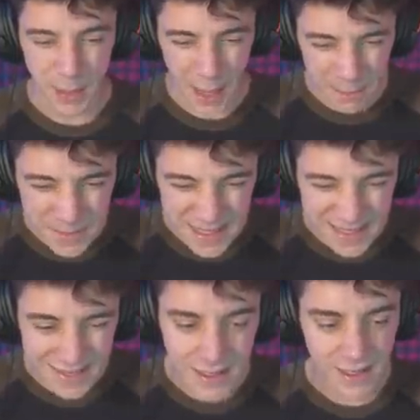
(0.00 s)

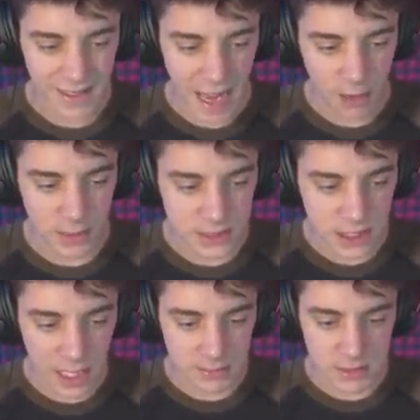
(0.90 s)
Pumpkin? Carrot,
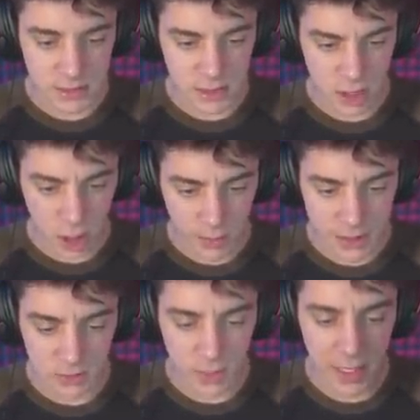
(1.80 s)
jam, thermos,